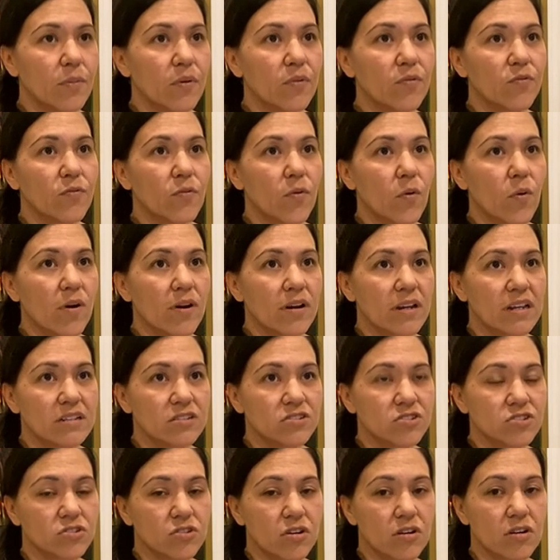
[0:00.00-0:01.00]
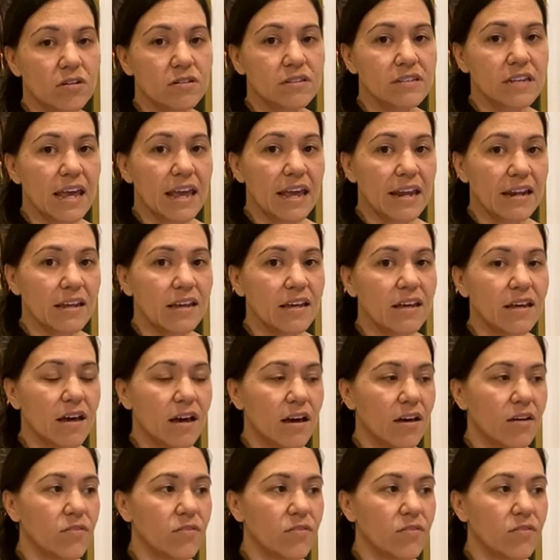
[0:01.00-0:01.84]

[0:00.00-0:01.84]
before he starts any